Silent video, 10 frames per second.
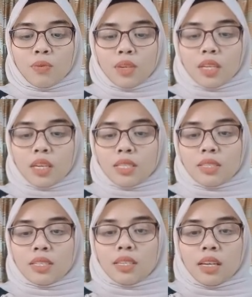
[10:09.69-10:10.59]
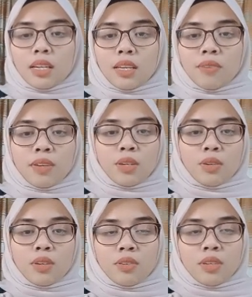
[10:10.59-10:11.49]
We can see that even
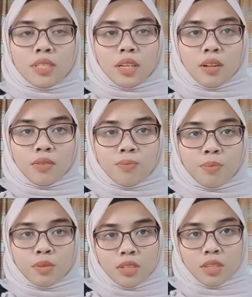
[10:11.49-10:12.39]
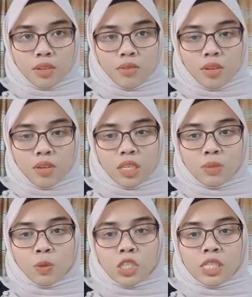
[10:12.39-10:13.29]
though the result of both scenarios
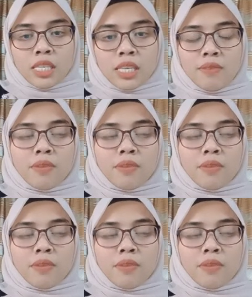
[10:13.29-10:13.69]
is positive,